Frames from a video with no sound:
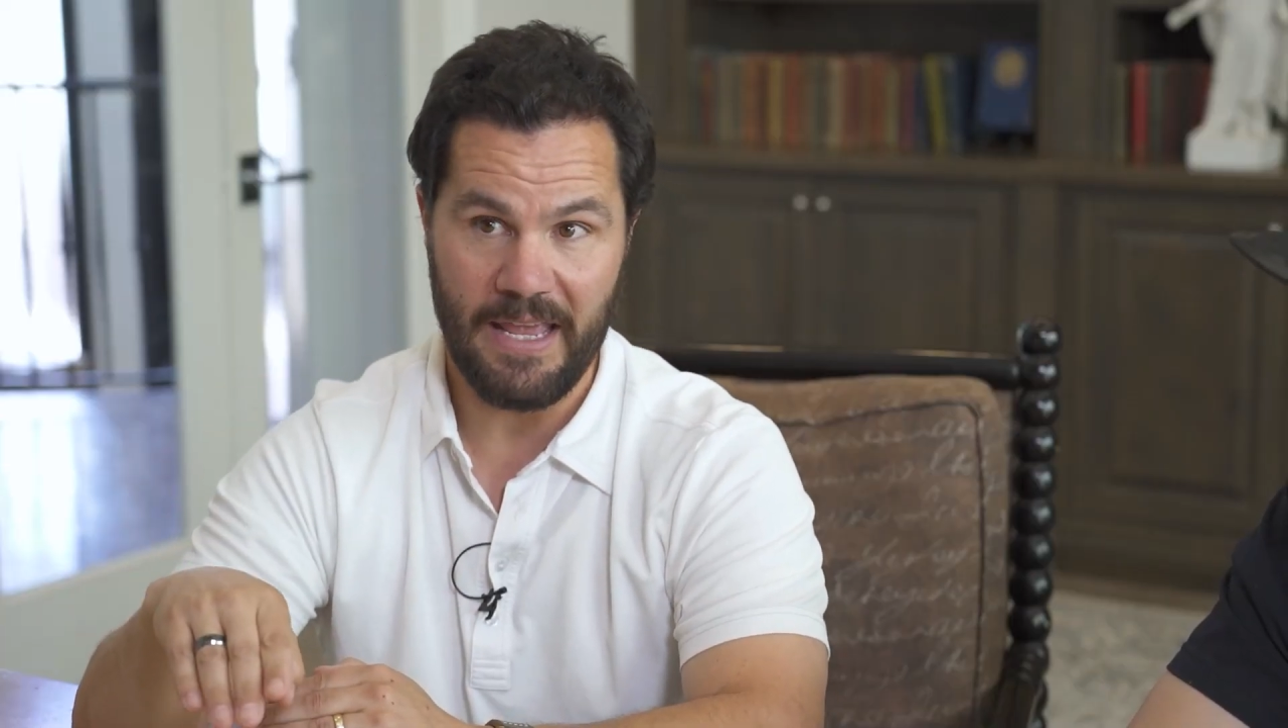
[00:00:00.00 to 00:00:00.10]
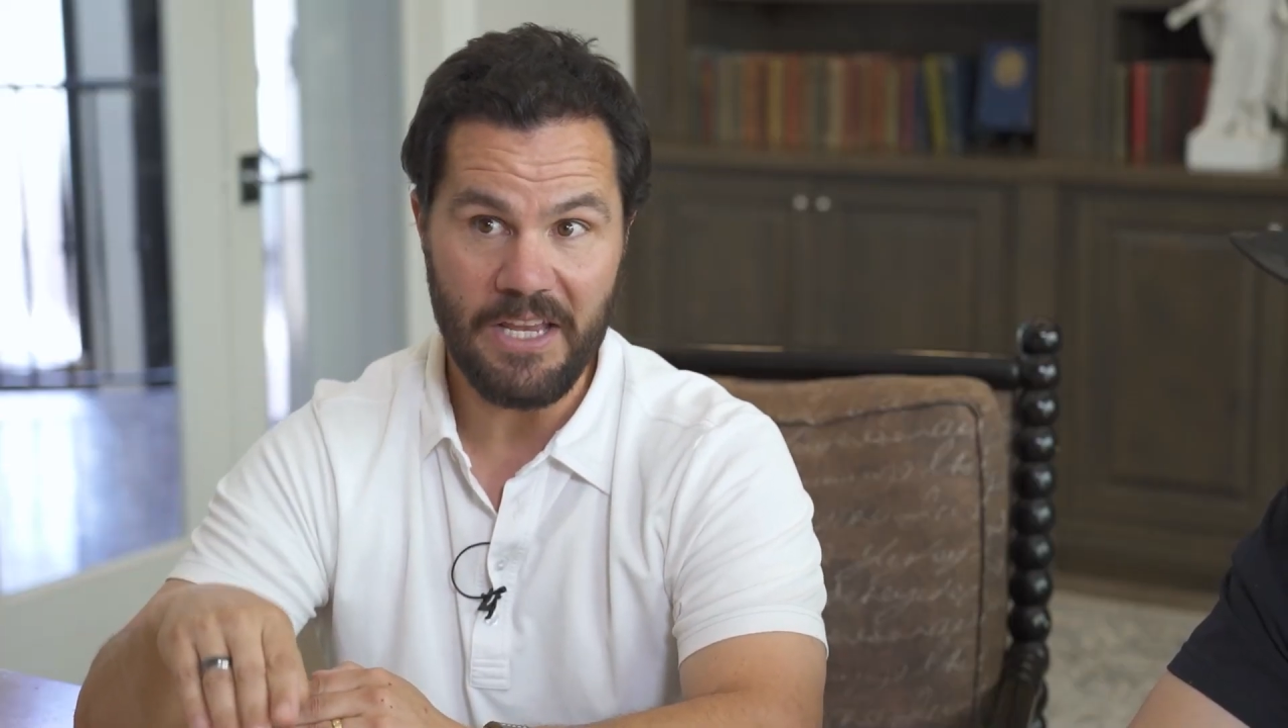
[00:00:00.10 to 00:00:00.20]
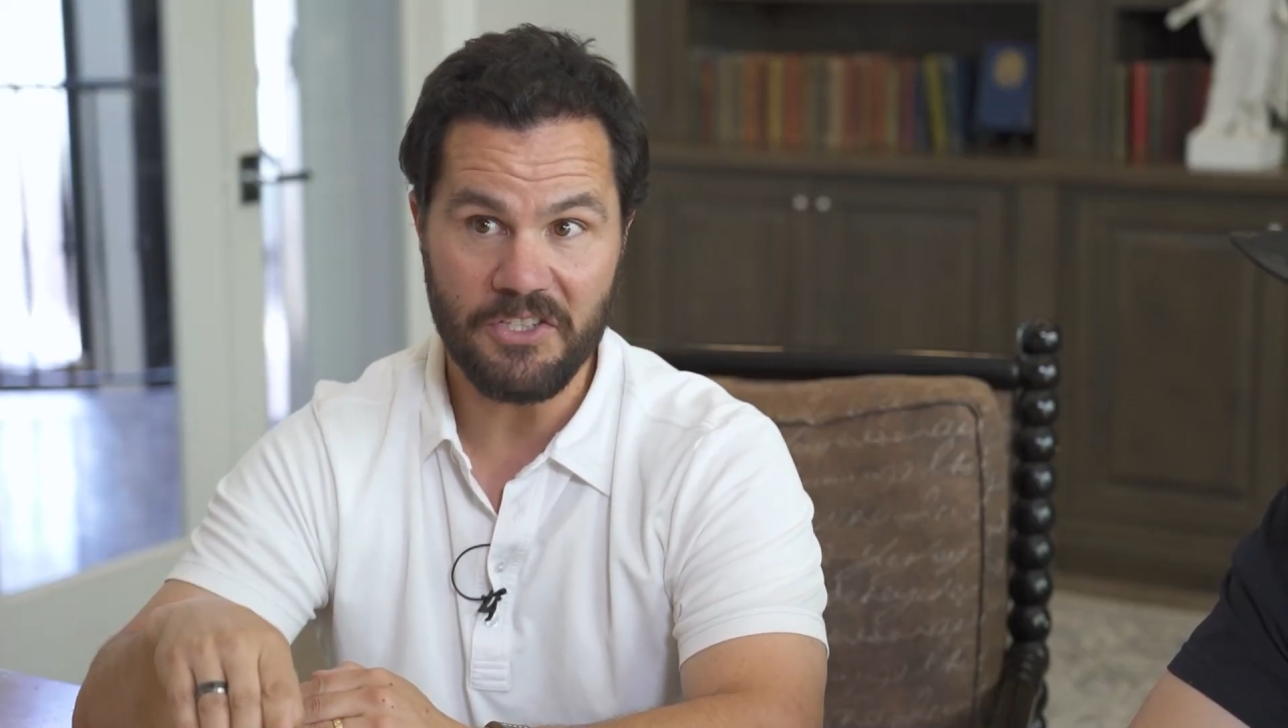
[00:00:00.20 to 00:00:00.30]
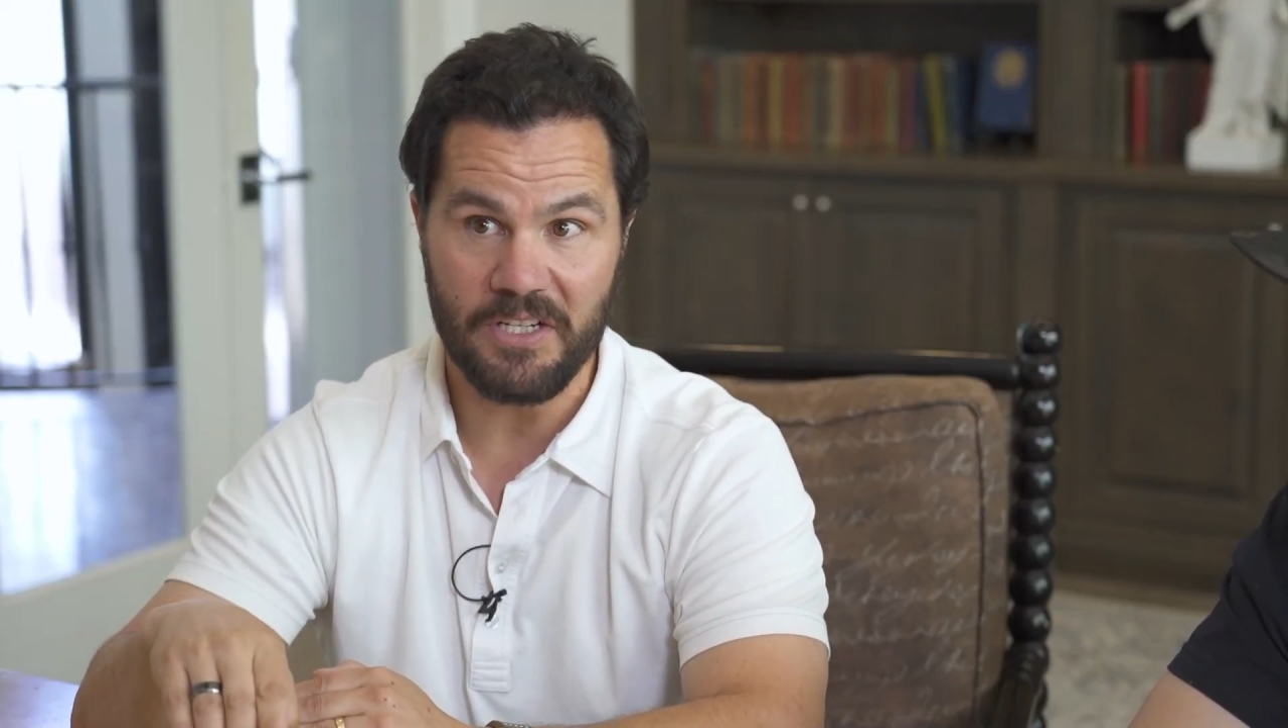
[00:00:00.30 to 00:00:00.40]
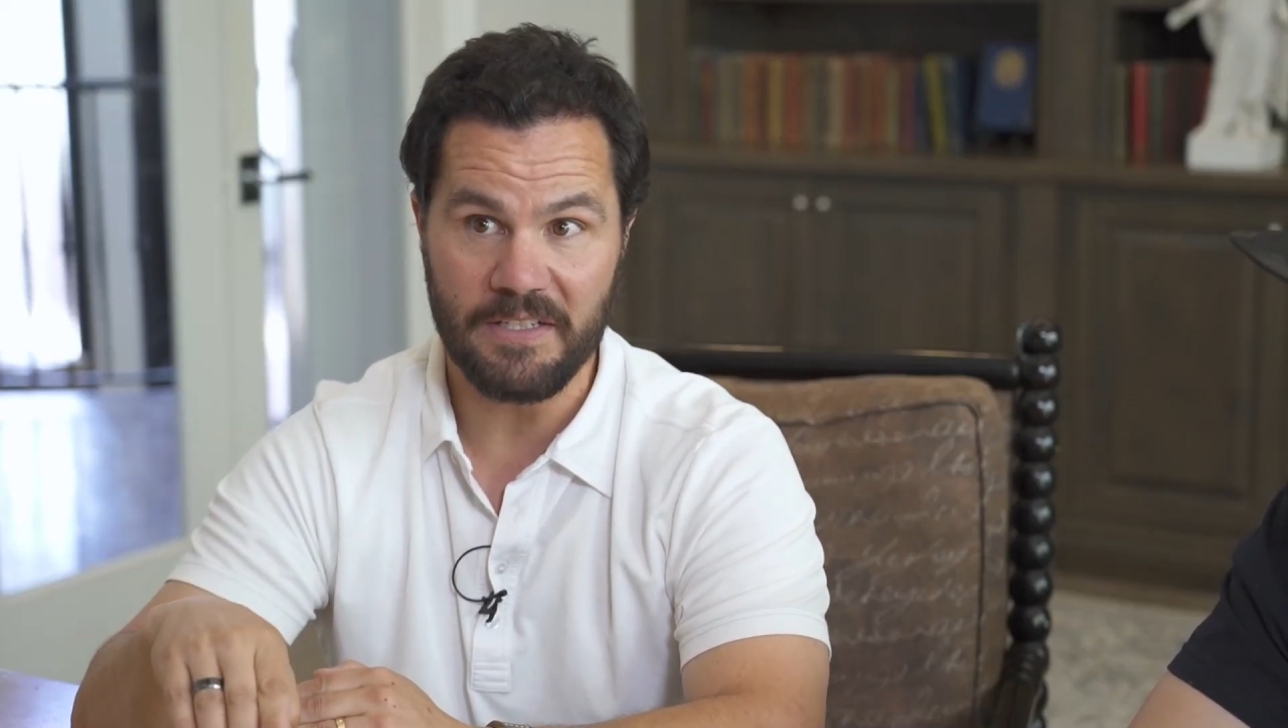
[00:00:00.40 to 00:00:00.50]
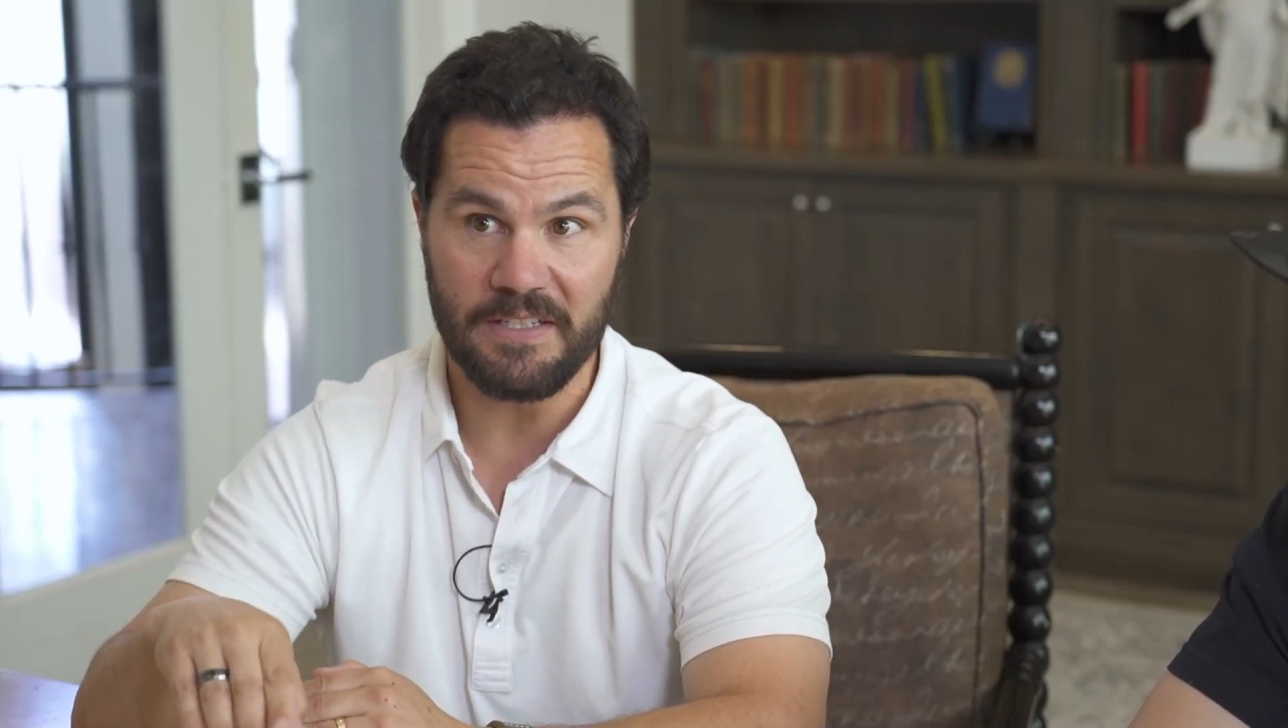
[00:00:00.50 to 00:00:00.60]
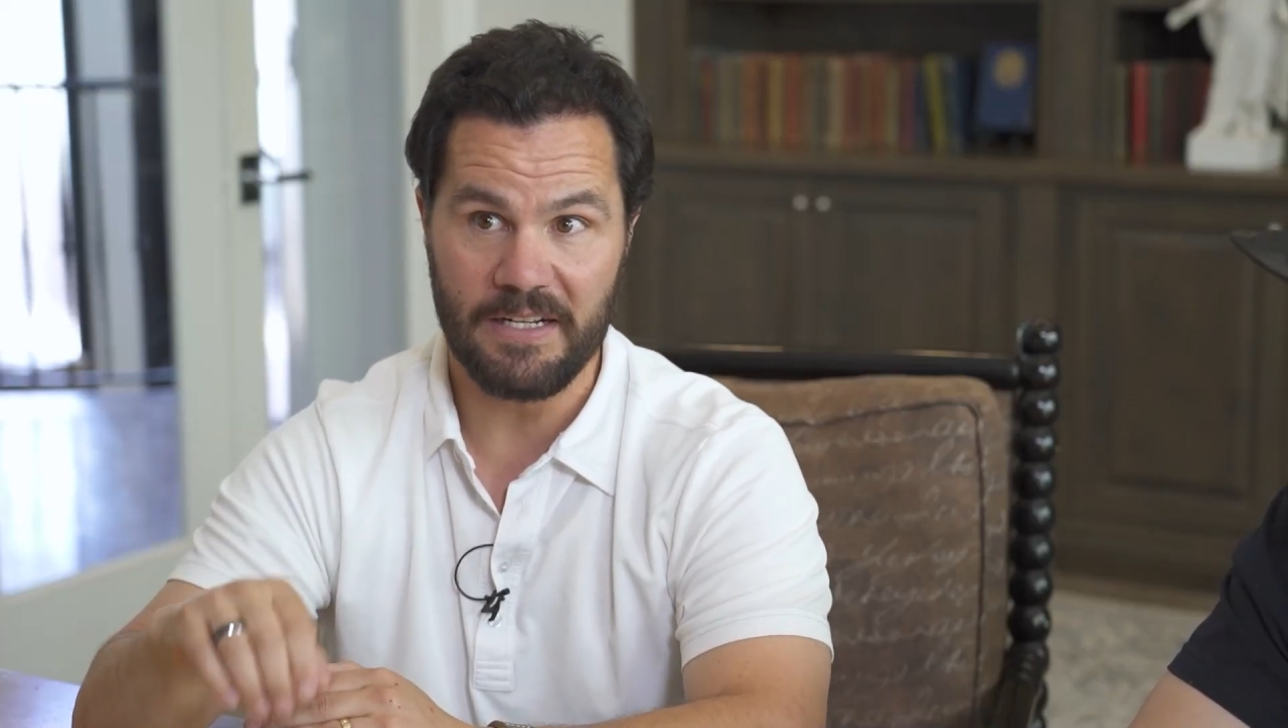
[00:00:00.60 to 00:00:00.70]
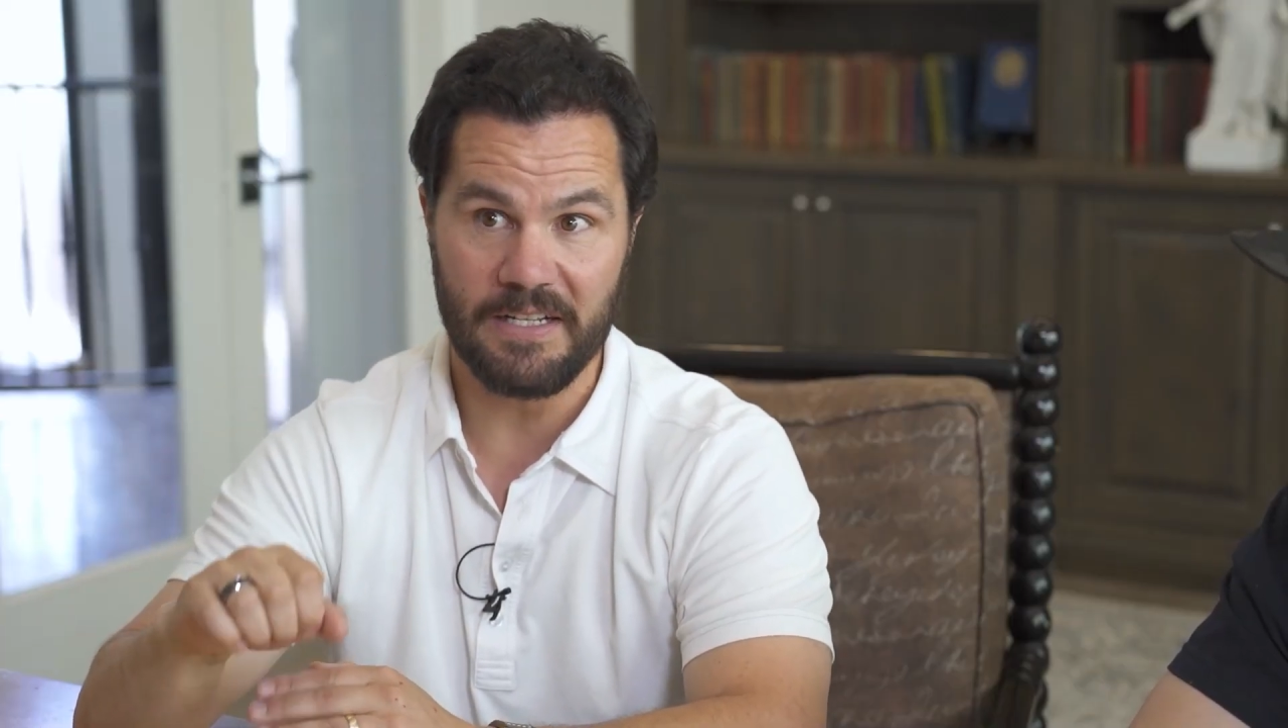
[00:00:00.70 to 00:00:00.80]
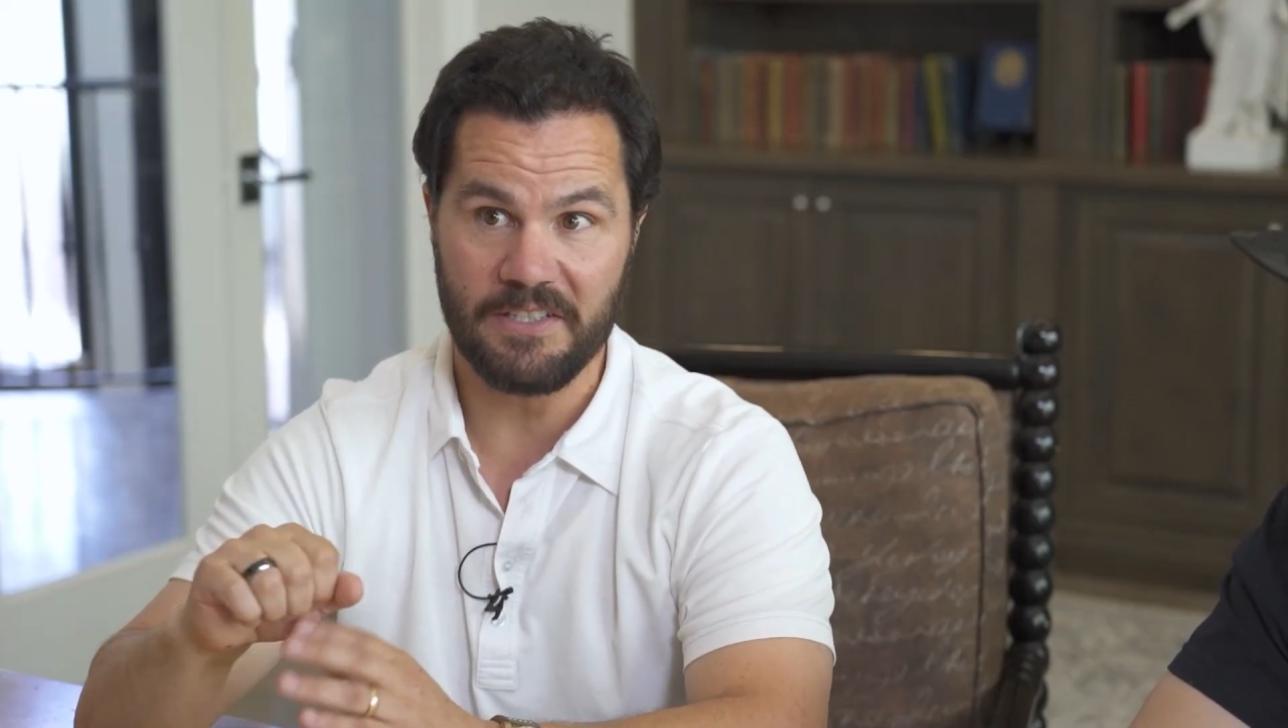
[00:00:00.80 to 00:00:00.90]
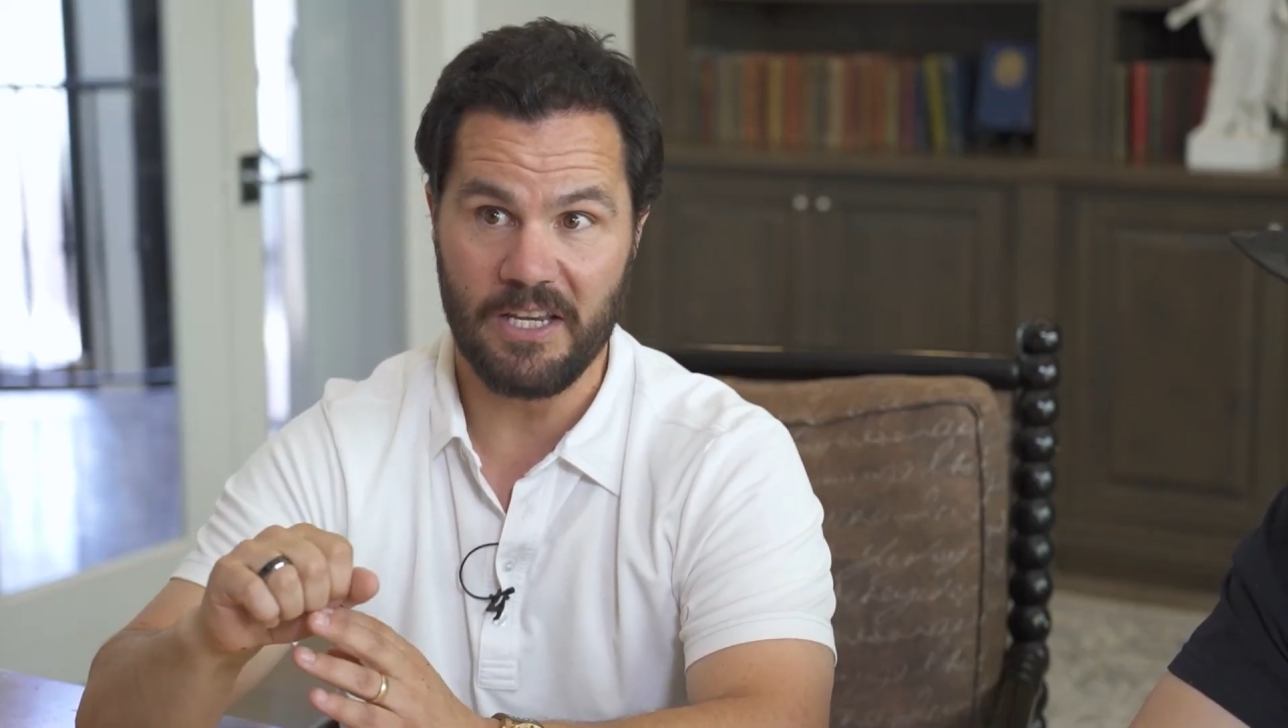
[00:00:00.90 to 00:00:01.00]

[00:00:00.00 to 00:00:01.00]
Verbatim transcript: agent, and I'd